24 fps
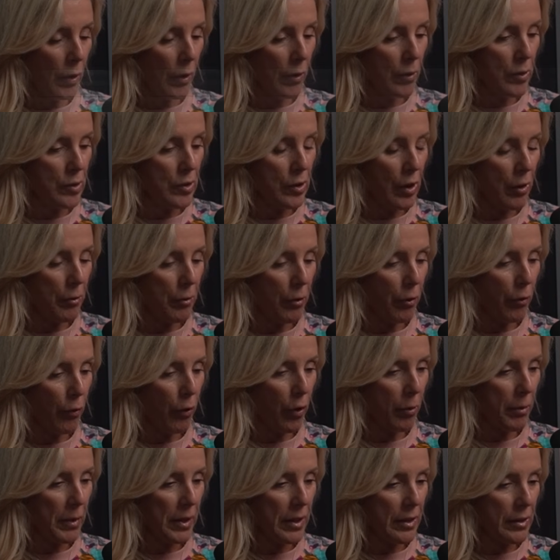we're starting with
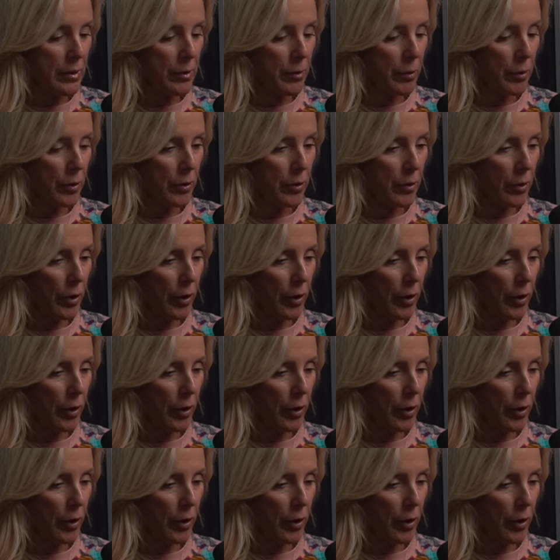four minutes. We're